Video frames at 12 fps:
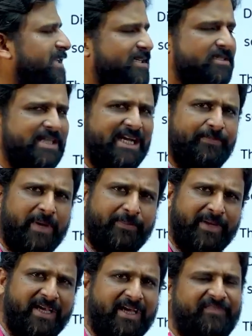So that may
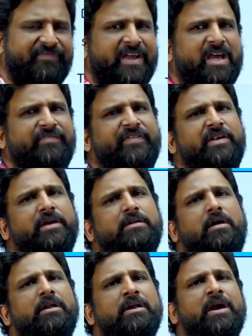be a FIR filter
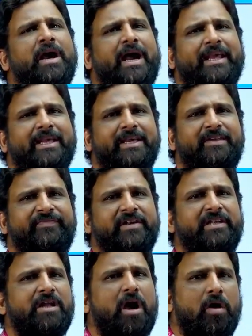or IIR
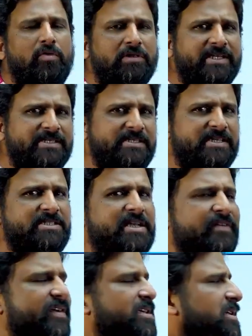filter. How these
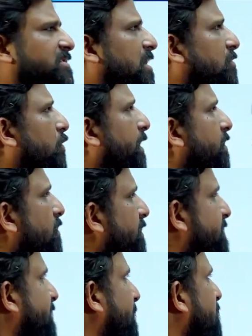digital filters are going to design?